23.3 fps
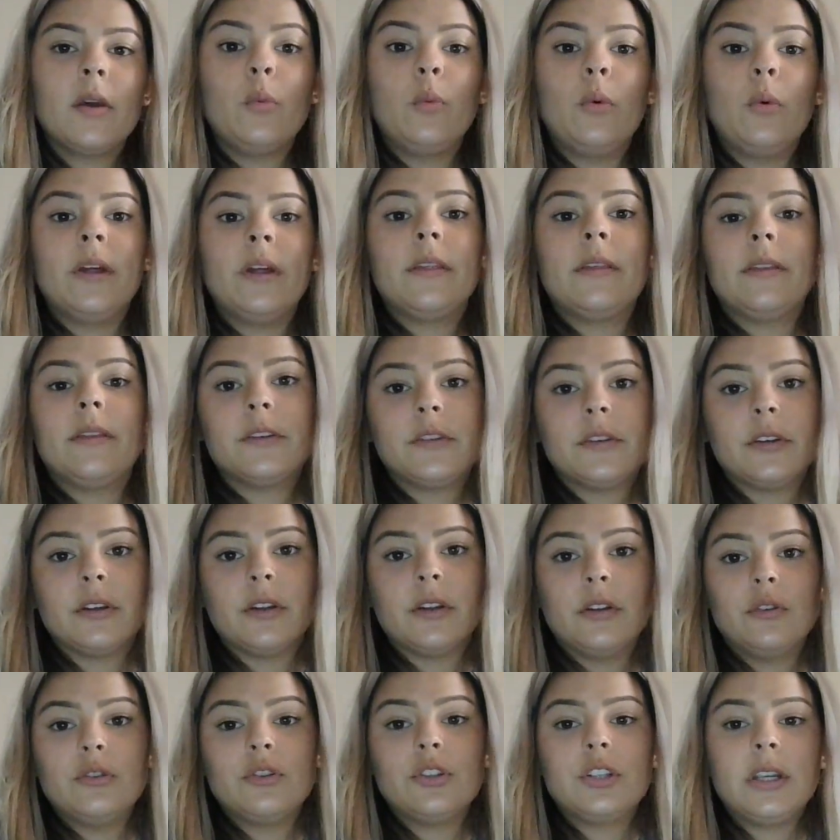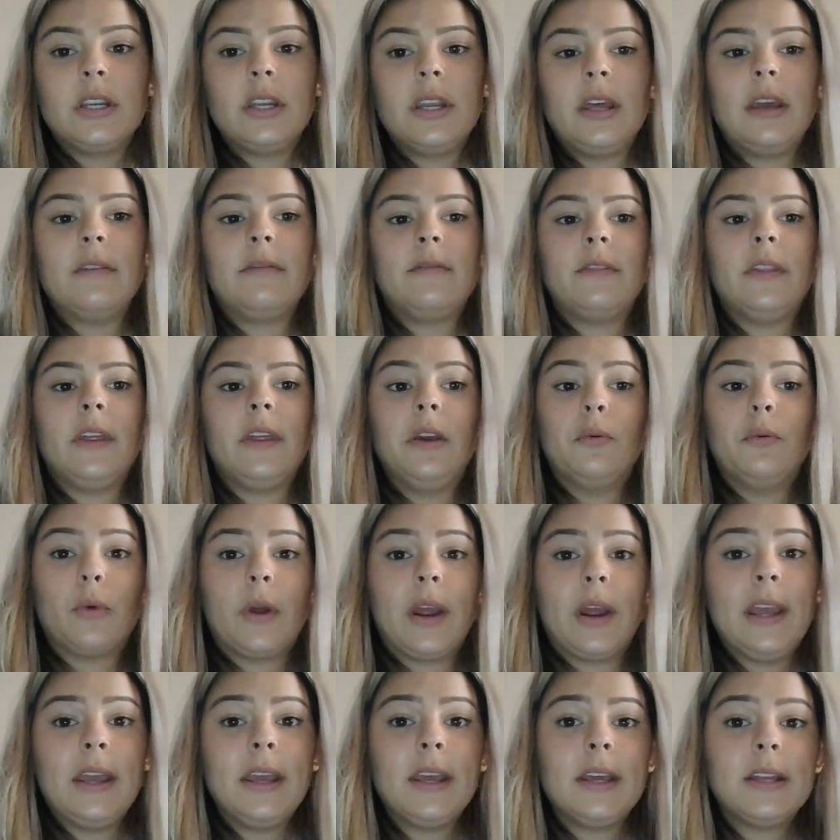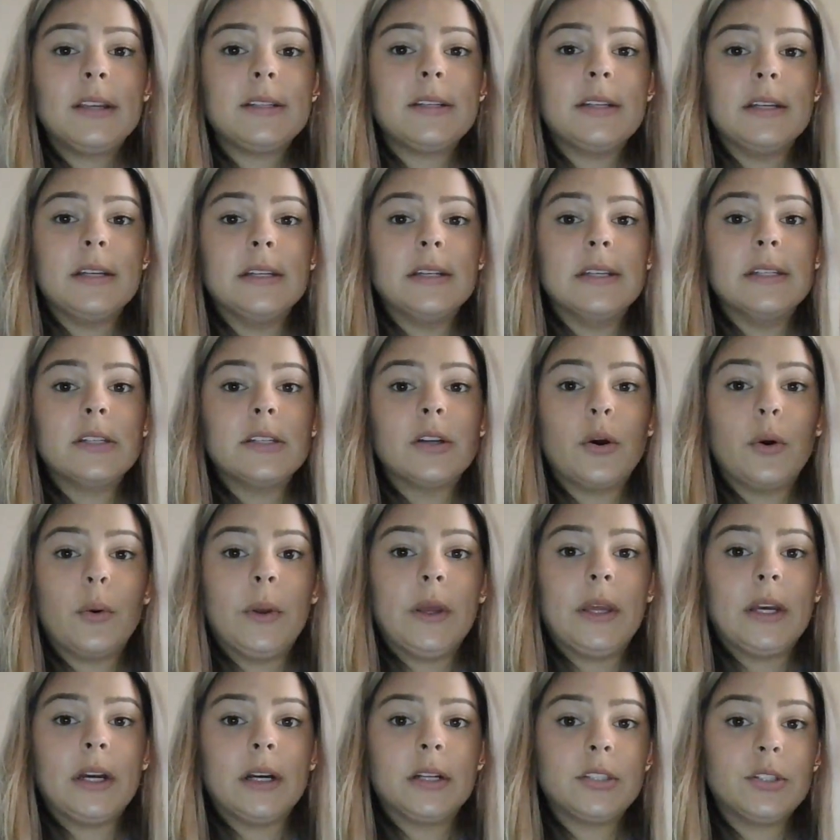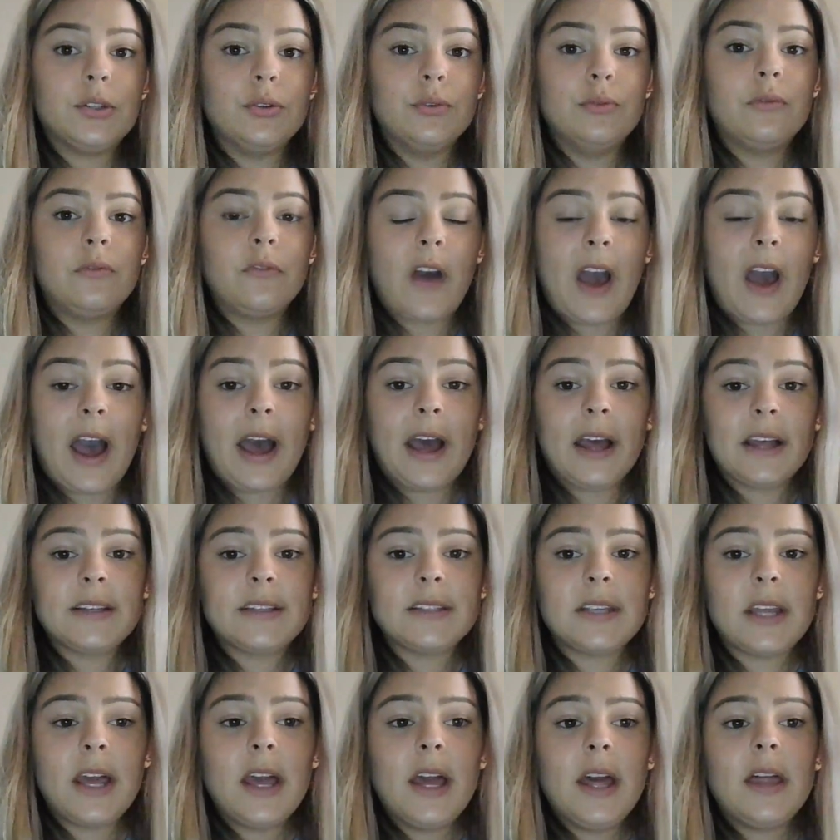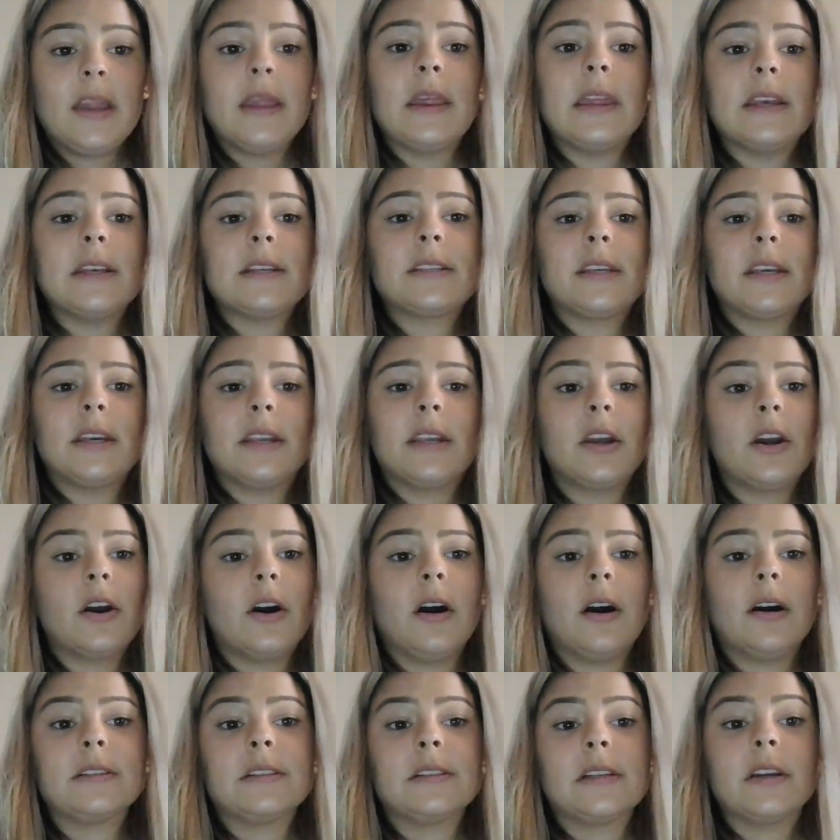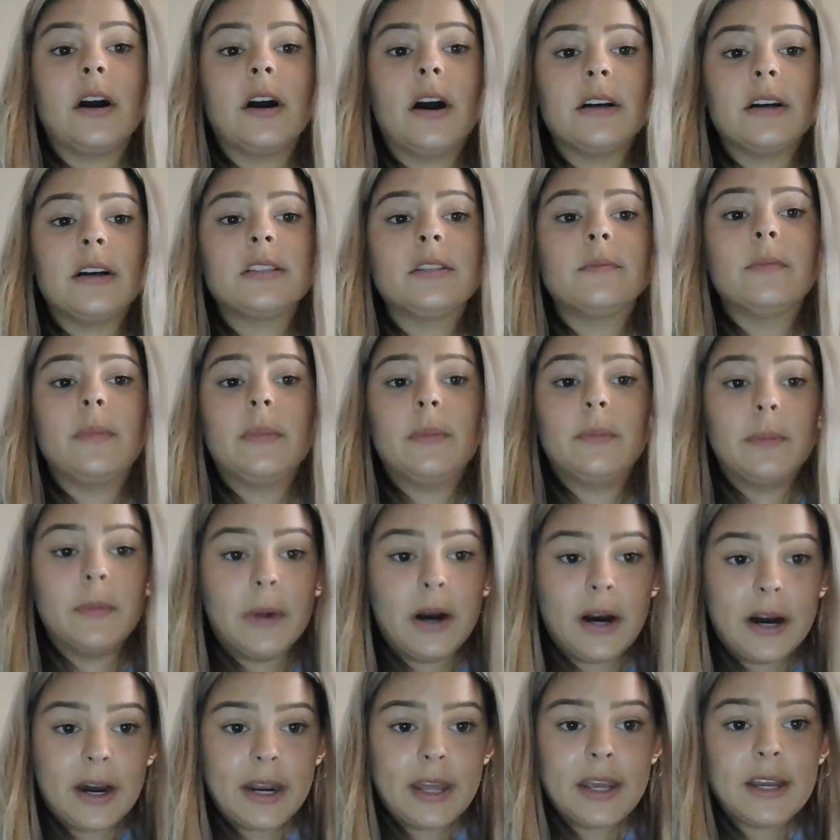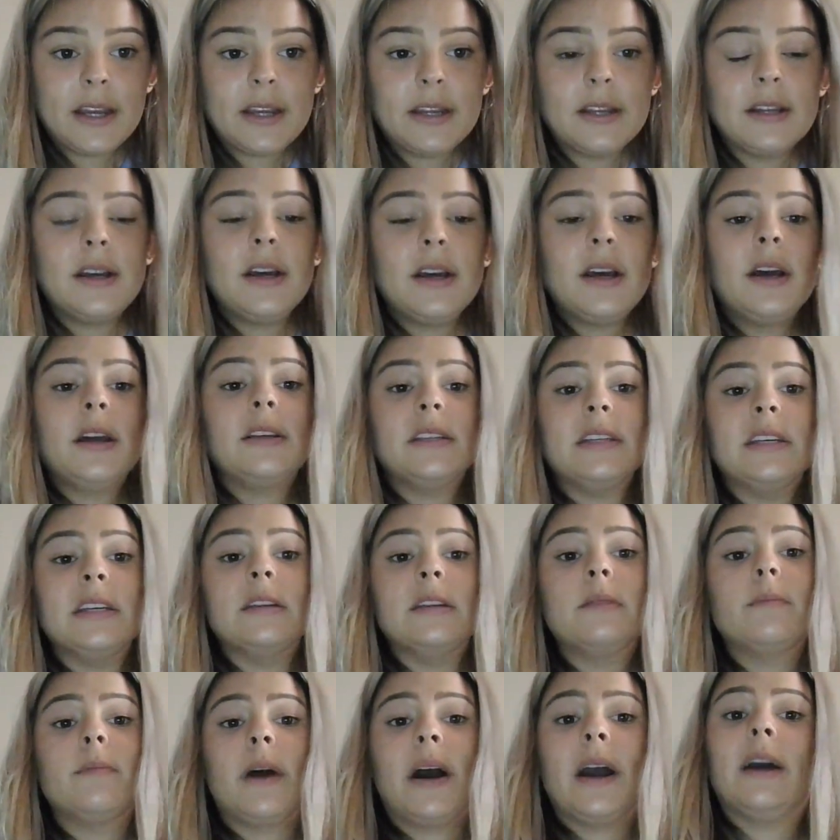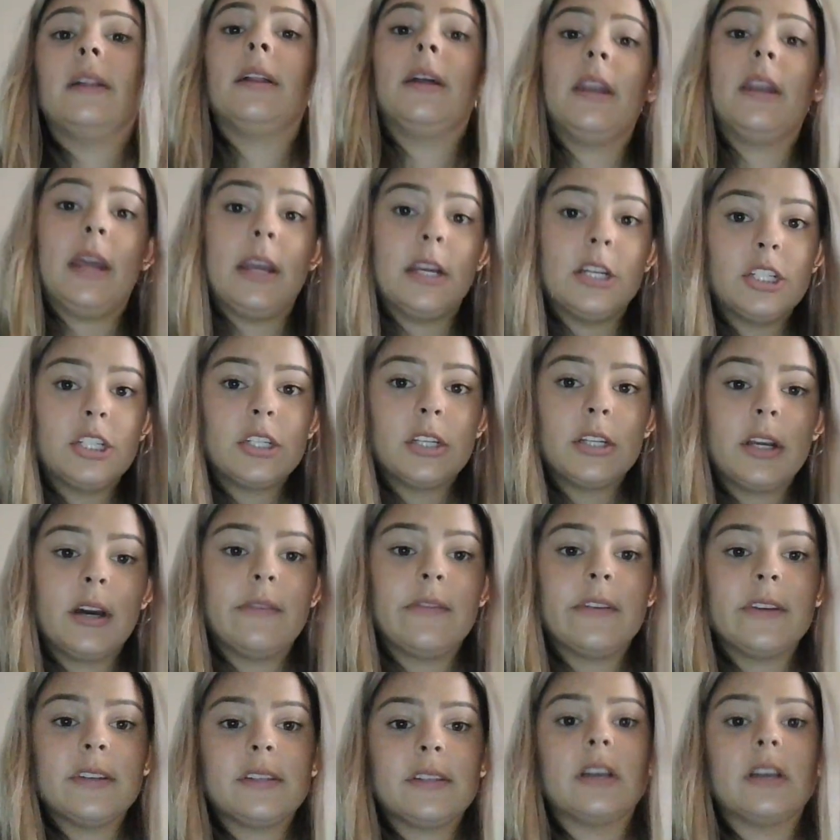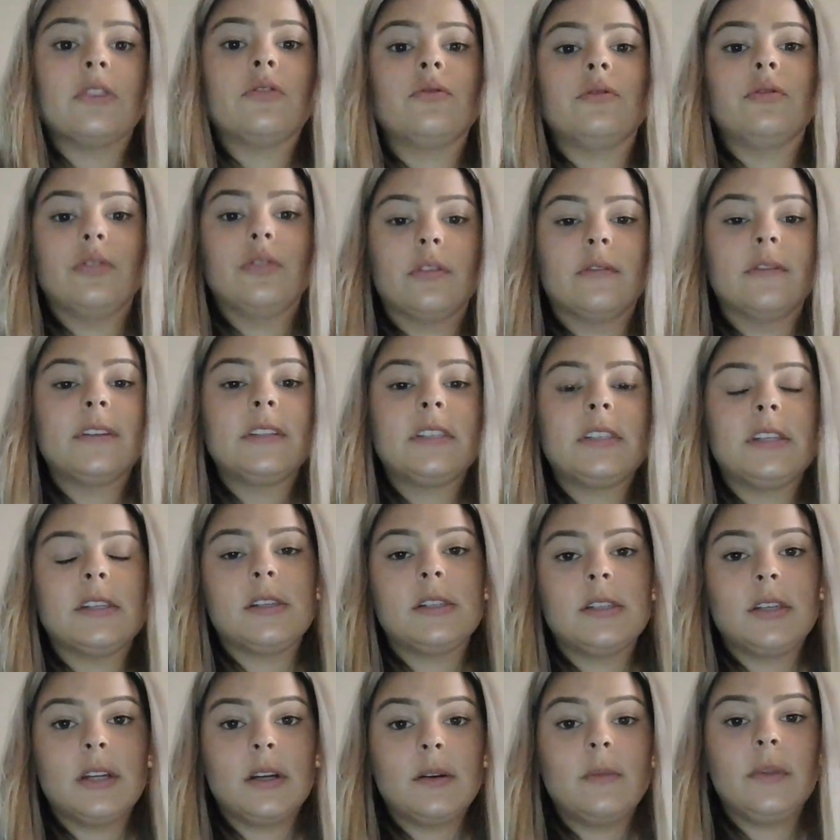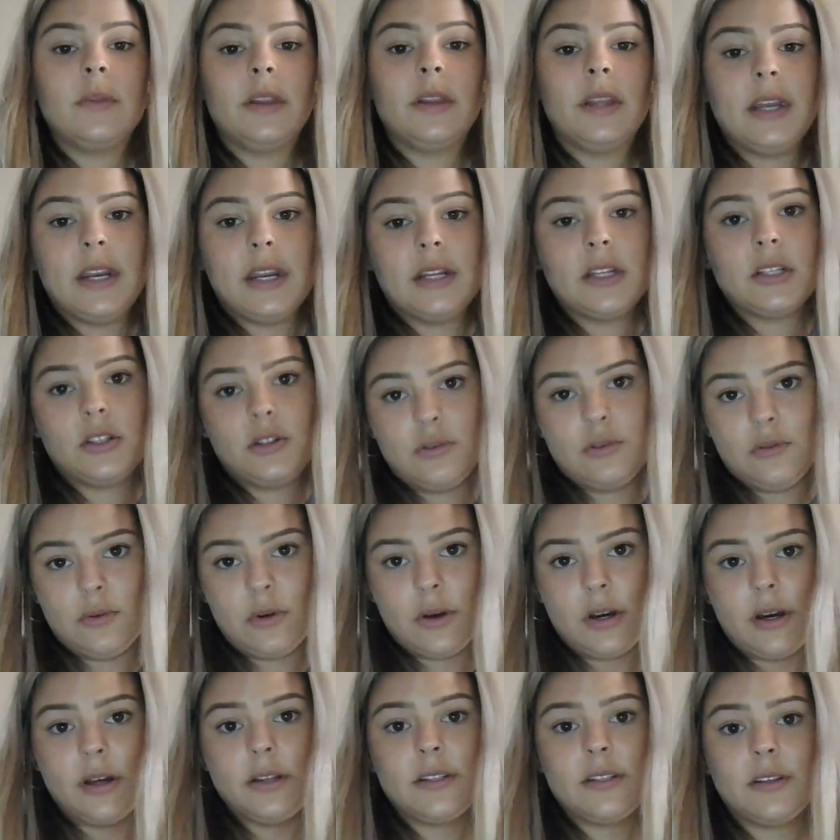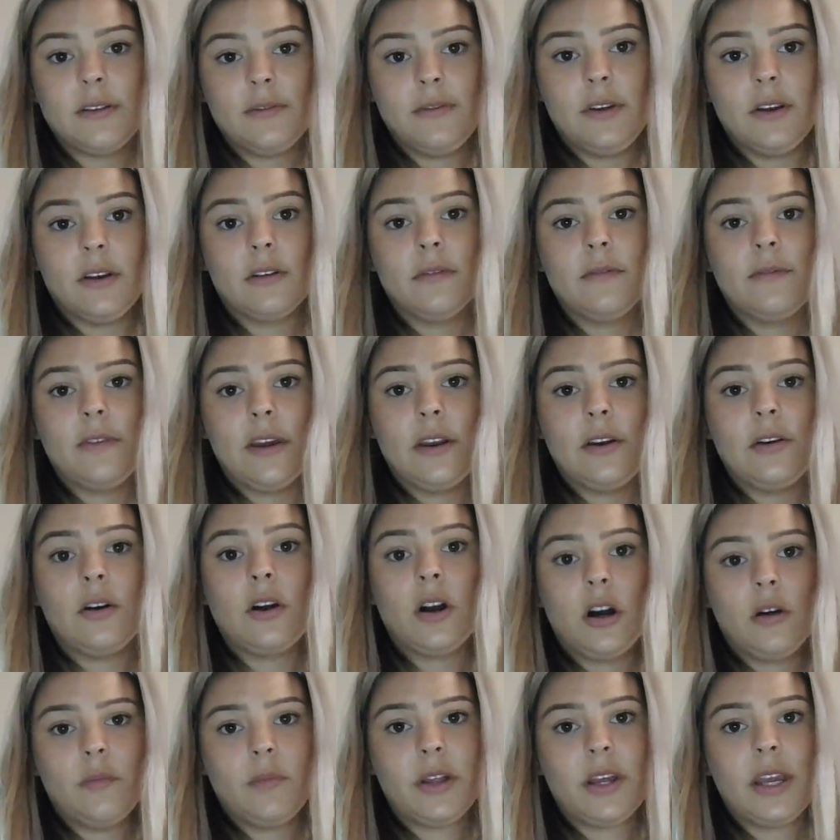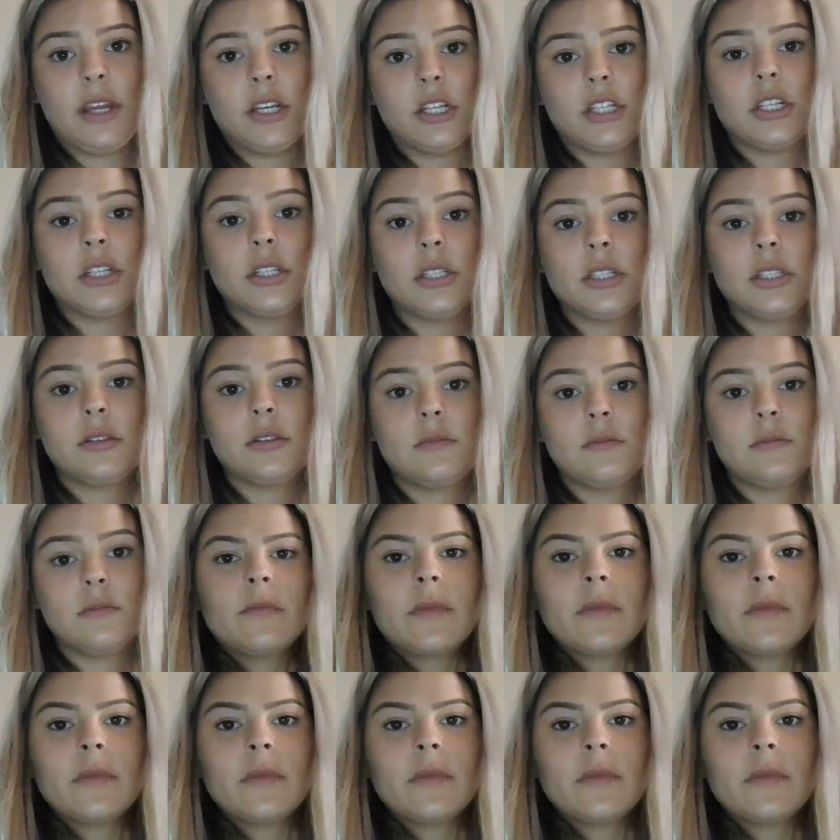With the solution, if the rate is going too fast, this can cause an osmotic demyelination of the central nervous system, leading to severe fatal complications.